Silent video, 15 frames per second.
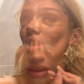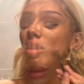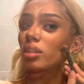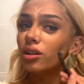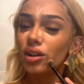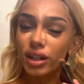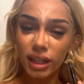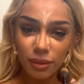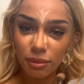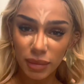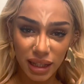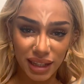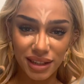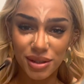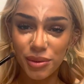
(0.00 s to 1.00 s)
Look at
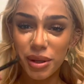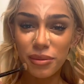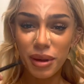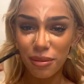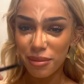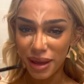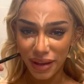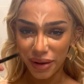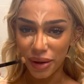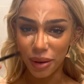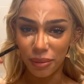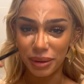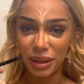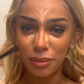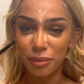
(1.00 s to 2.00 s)
me doing my
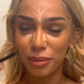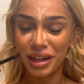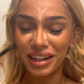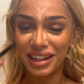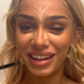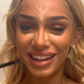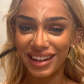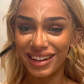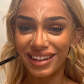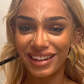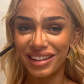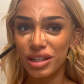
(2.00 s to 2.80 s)
makeup in Berlin,